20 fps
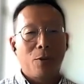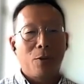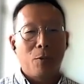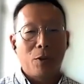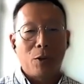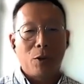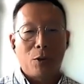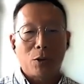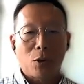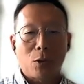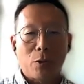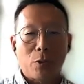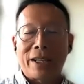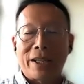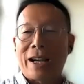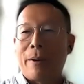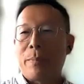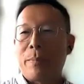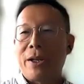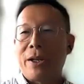you would also go
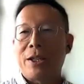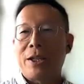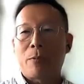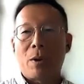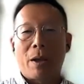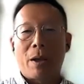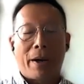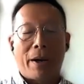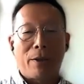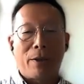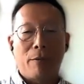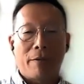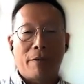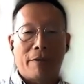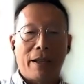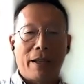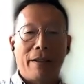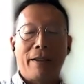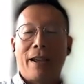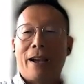in companies whereby you
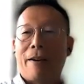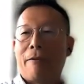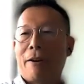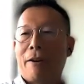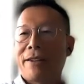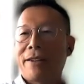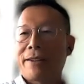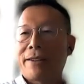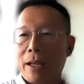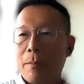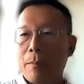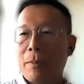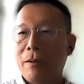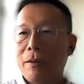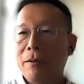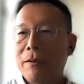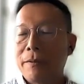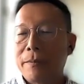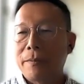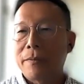think they are very
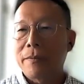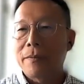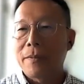stable,